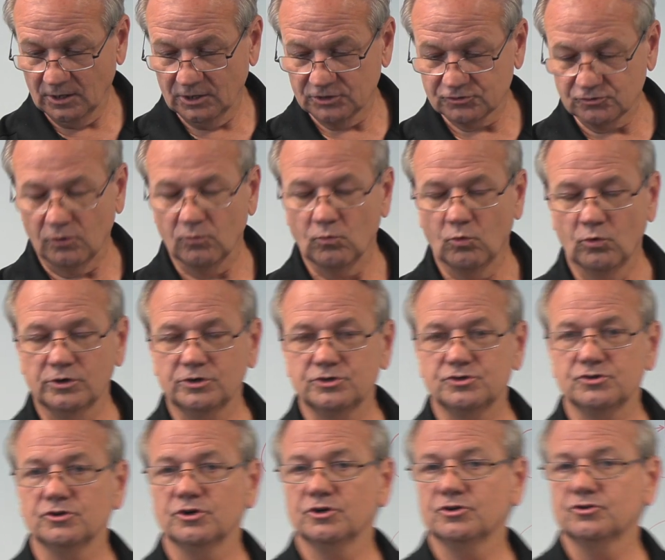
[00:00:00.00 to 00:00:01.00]
So I wanted
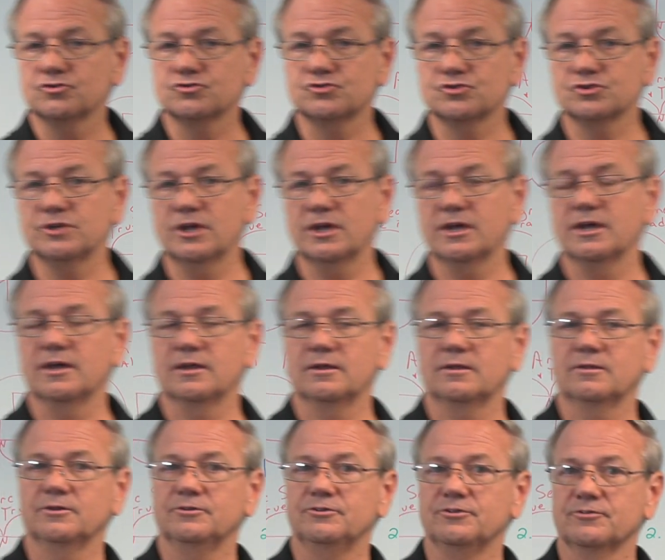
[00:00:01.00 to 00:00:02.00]
you to
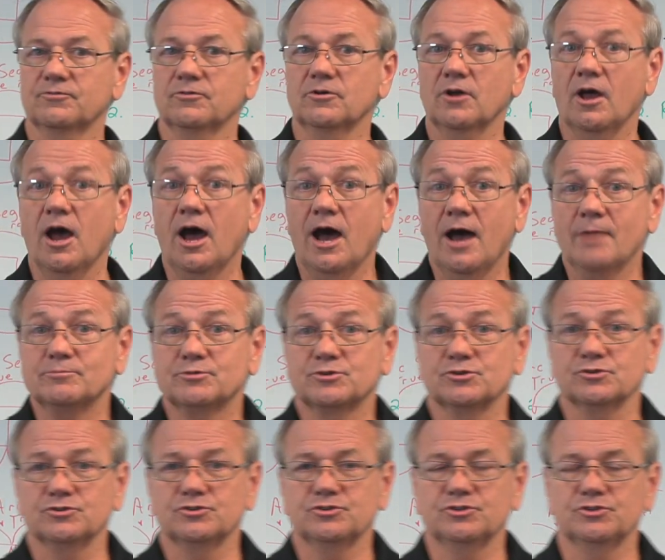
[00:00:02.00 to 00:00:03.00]
understand the different
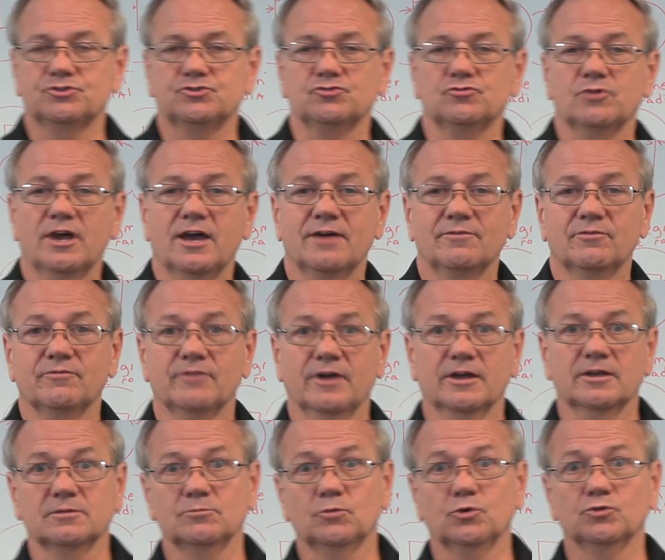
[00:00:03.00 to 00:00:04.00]
options that you have
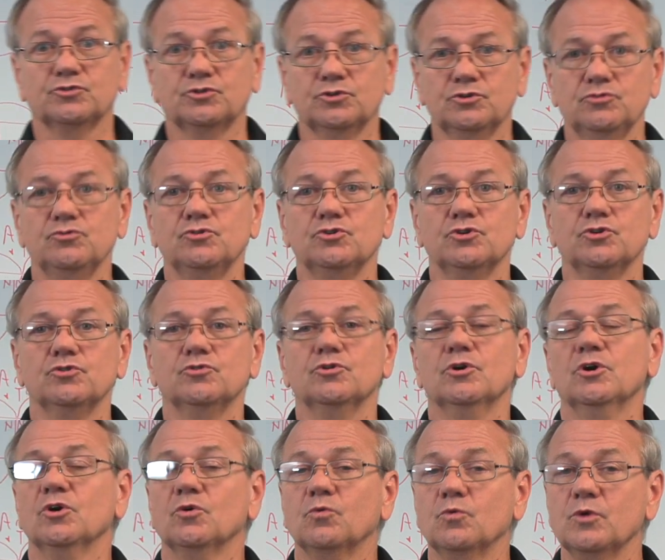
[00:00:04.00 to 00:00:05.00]
available to you
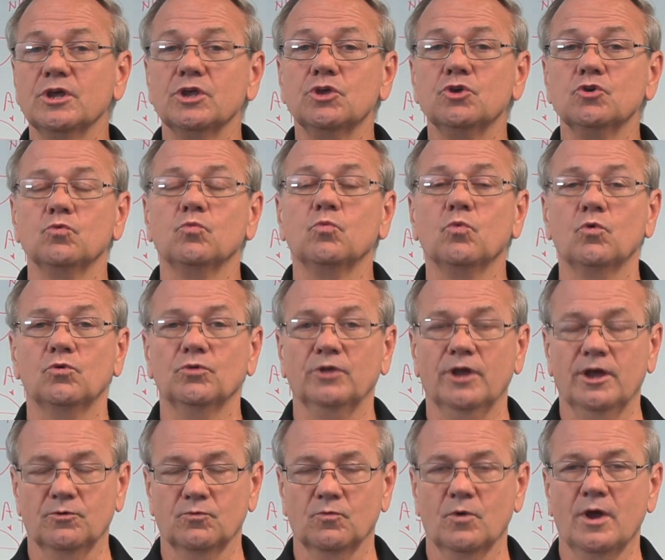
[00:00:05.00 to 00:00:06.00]
when you want
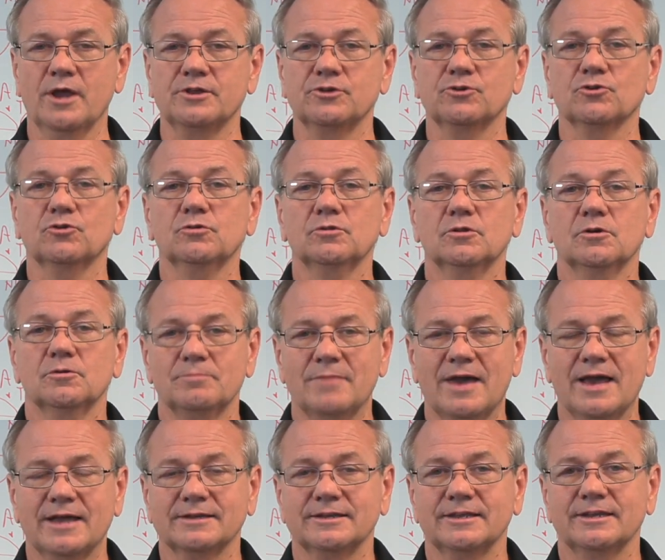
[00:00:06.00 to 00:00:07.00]
a radial
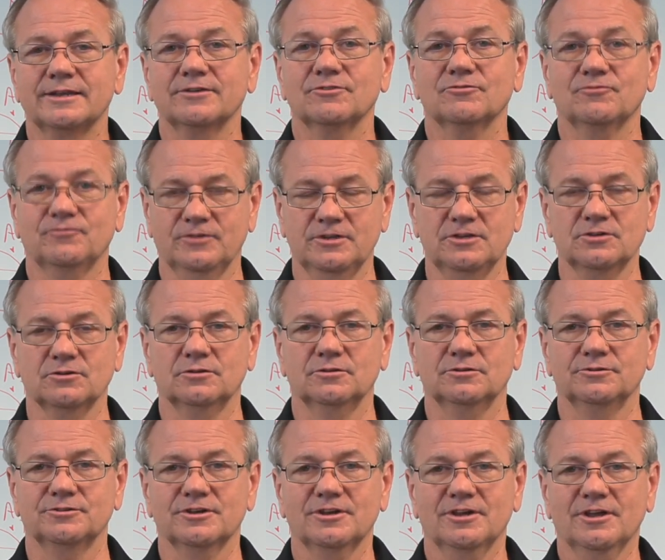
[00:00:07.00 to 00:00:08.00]
magnetic
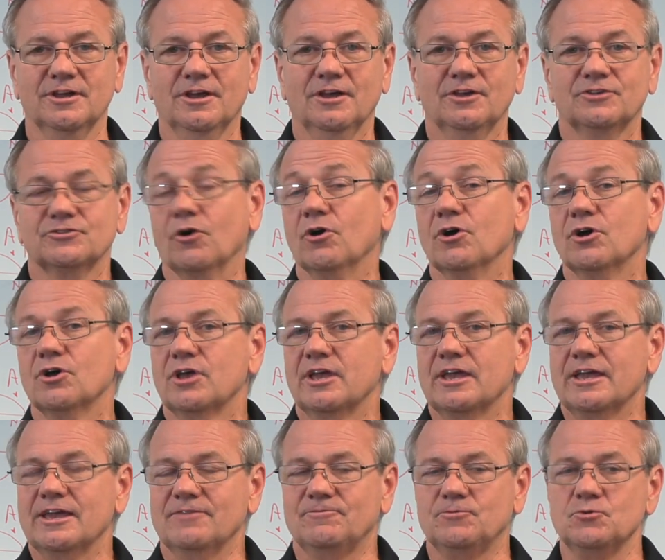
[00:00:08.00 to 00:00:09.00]
field. So
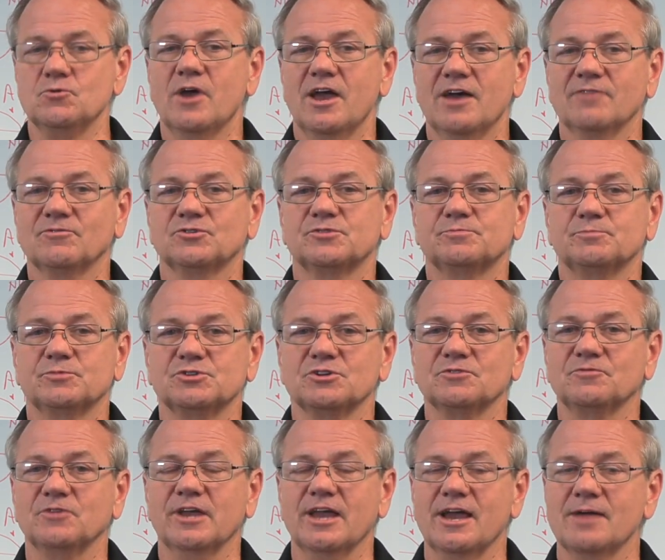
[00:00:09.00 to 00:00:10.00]
if you have a
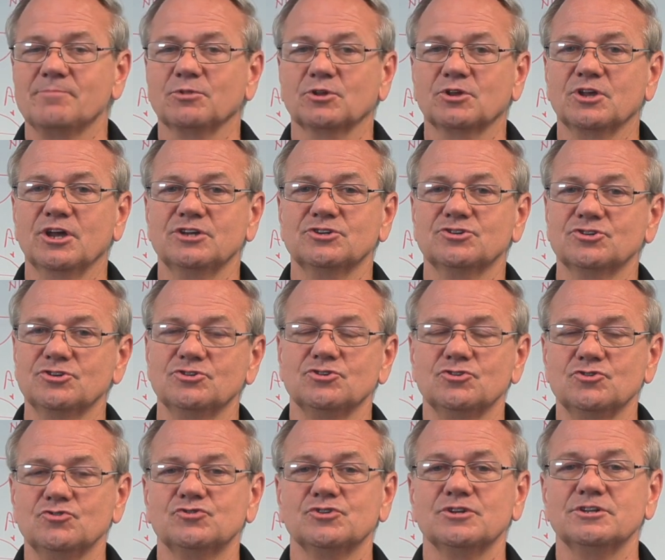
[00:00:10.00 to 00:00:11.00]
specific application
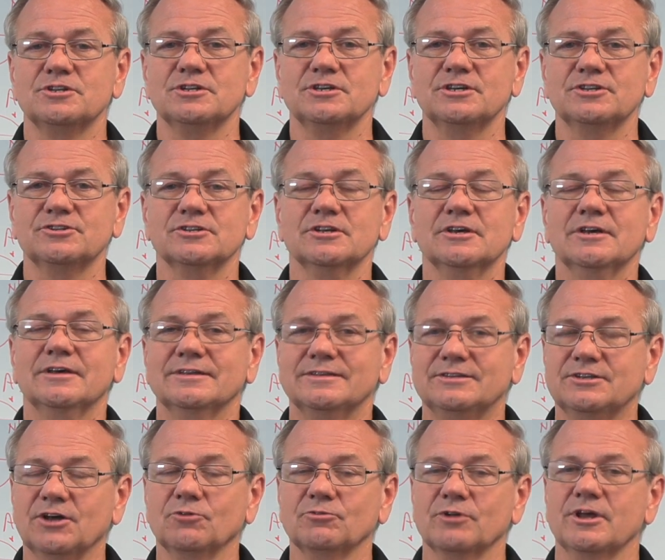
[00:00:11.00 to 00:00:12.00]
using this,
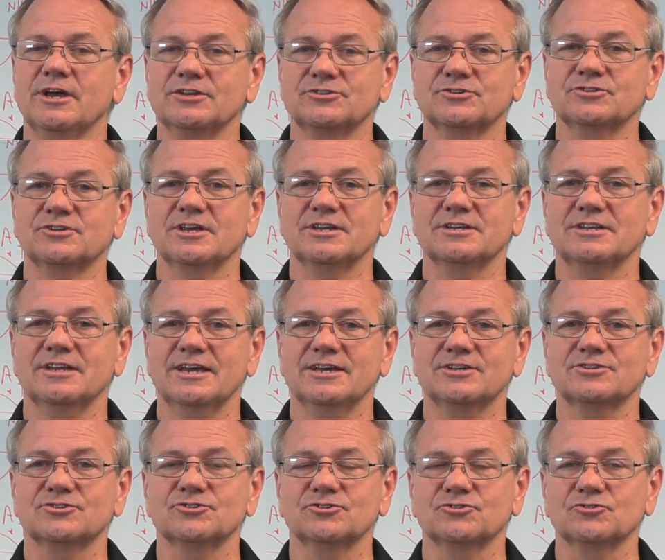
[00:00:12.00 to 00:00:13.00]
don't hesitate to
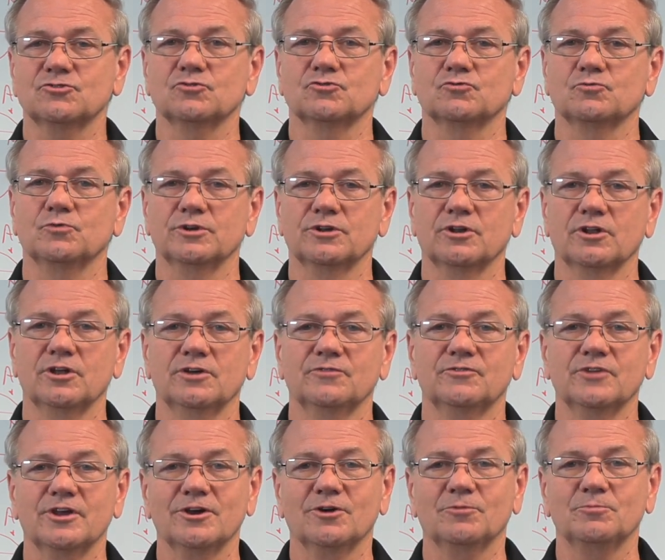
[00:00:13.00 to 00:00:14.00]
ask us because we'd love
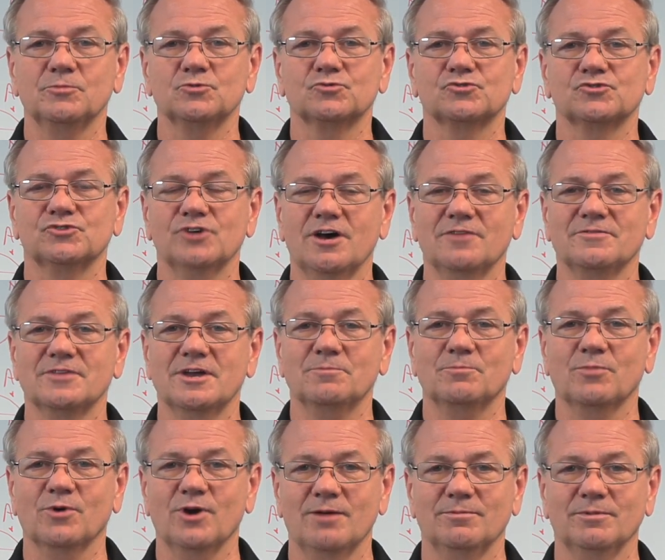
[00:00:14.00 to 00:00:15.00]
to help you solve
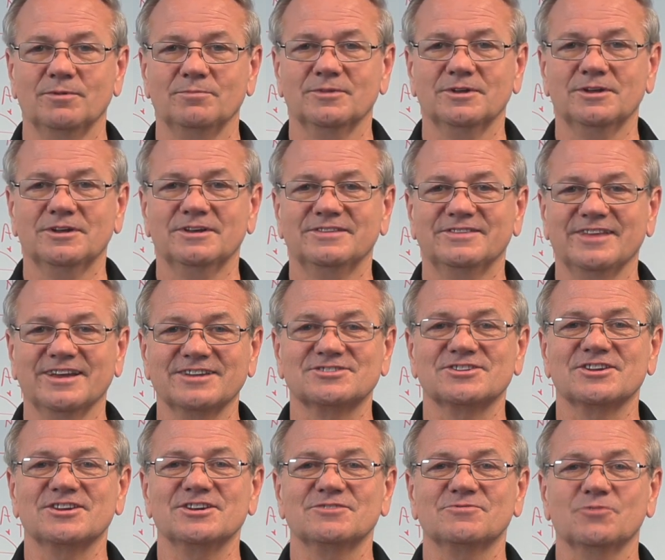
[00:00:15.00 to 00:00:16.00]
that problem. Thanks
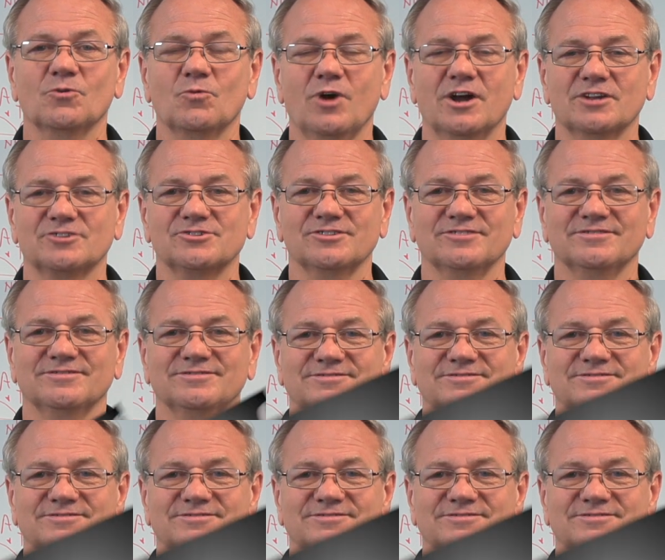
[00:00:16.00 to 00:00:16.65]
again for watching.